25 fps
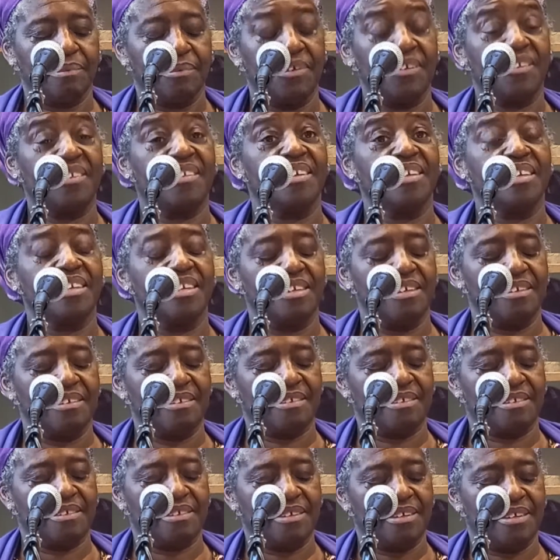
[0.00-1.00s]
You see
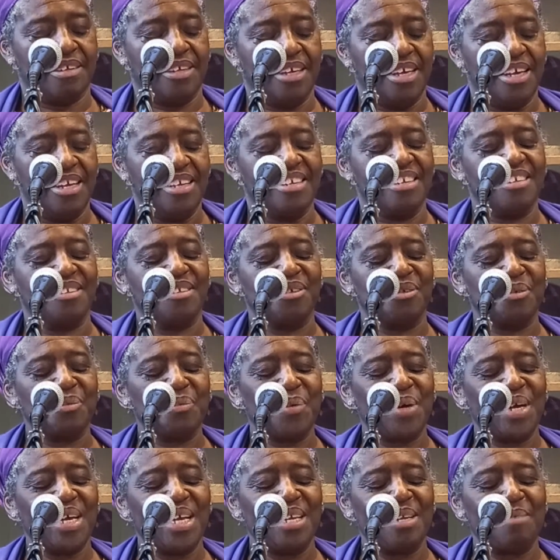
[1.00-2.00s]
this? This is
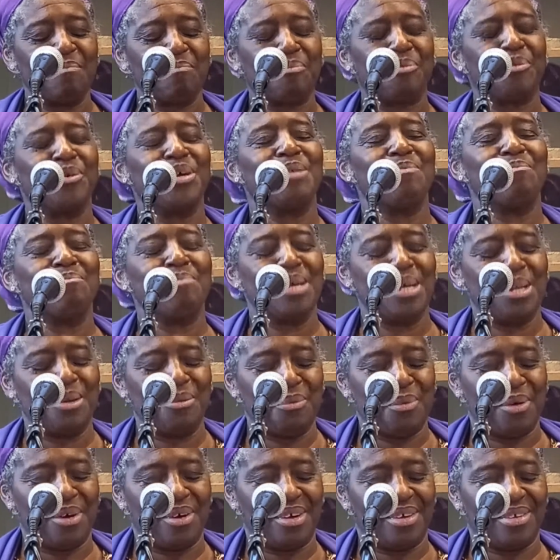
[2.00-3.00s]
where the print
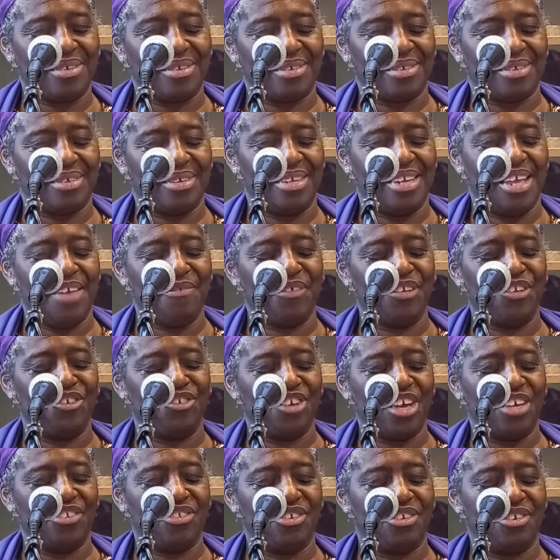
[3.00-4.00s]
mill was, Neville
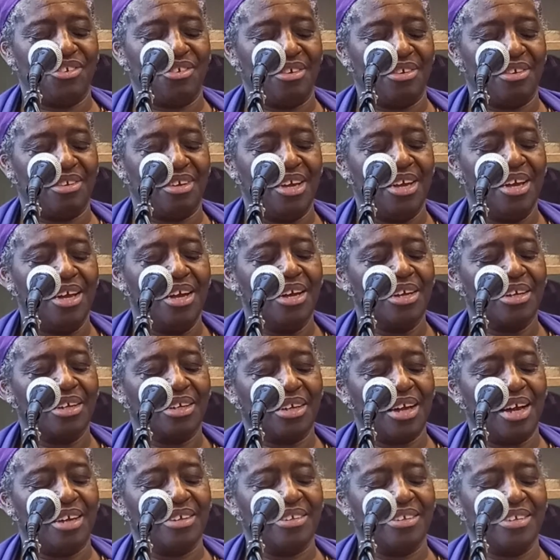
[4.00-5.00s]
gestured,
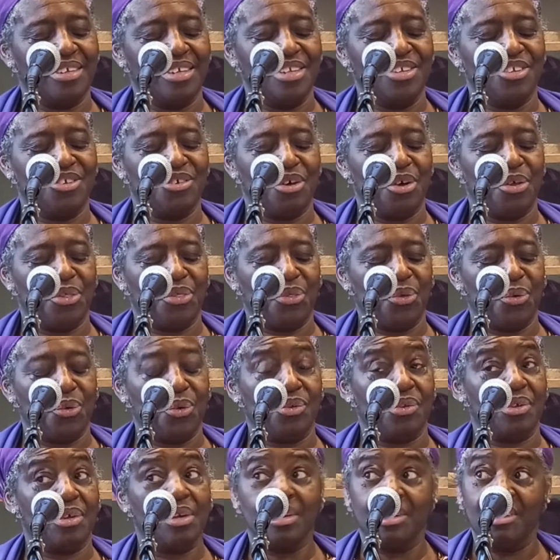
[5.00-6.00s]
cutting into her
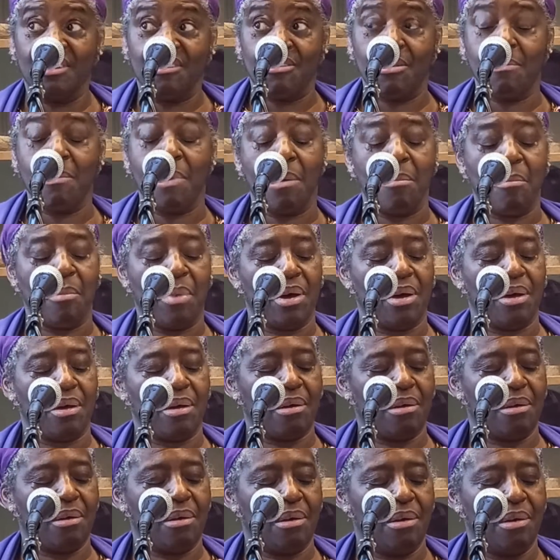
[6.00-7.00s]
thoughts. You
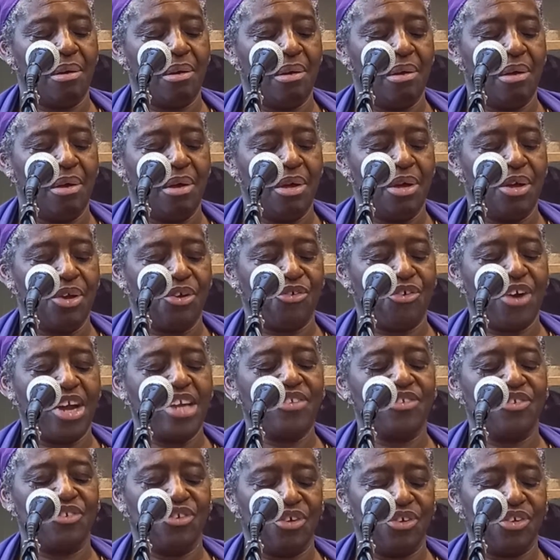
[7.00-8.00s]
remember?
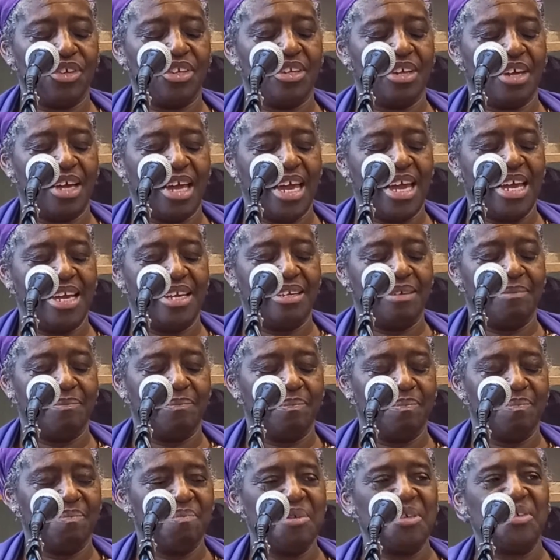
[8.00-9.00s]
Grace nodded her
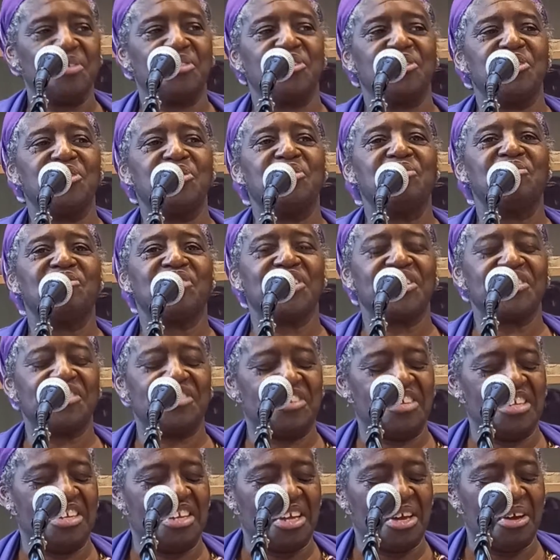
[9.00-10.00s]
head. It's a
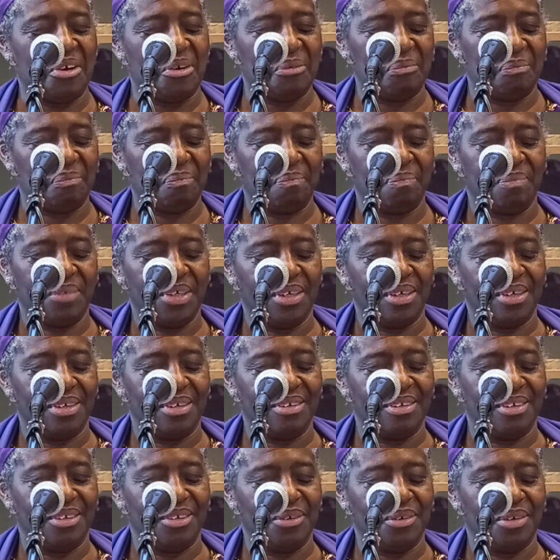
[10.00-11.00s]
university now, he
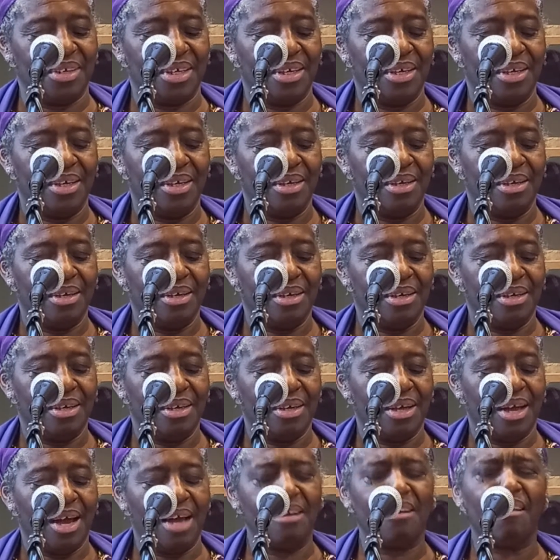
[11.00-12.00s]
continued.
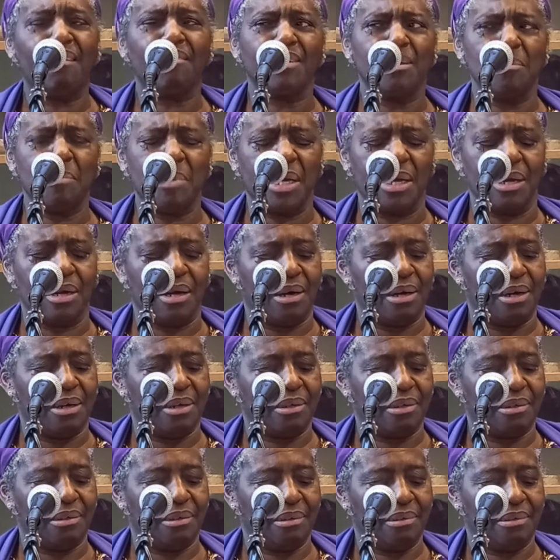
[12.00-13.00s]
How long you been
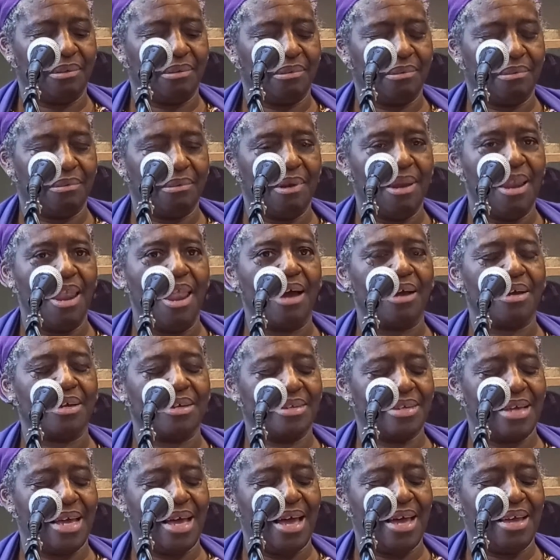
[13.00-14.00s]
gone? Long
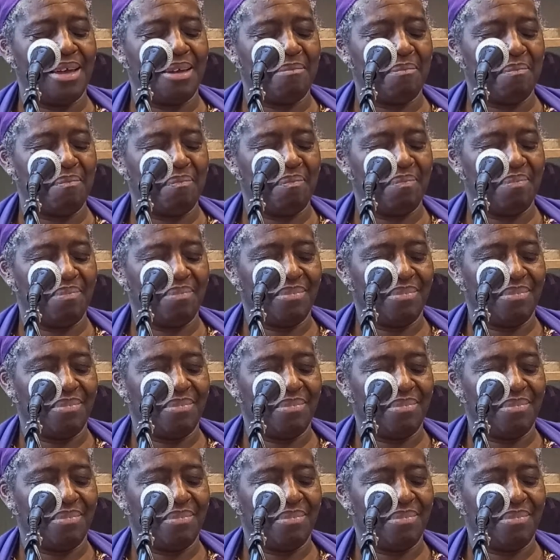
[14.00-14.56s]
time.